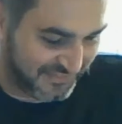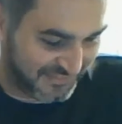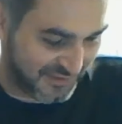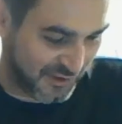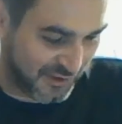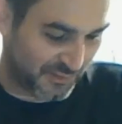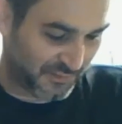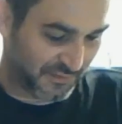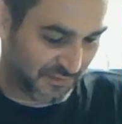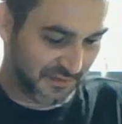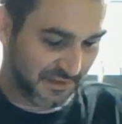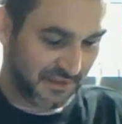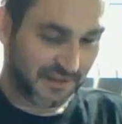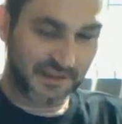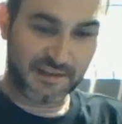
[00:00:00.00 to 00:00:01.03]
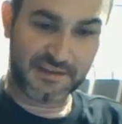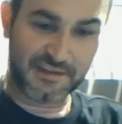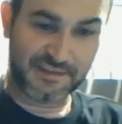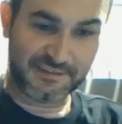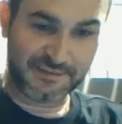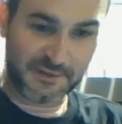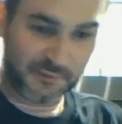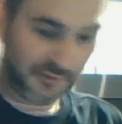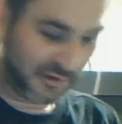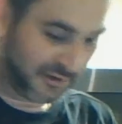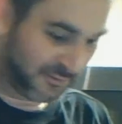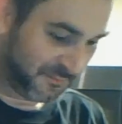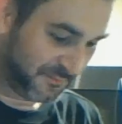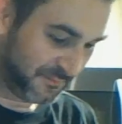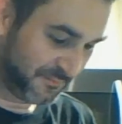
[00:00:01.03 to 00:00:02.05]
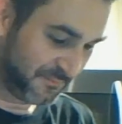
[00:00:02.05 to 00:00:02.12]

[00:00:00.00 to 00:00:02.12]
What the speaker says: So let's donate them.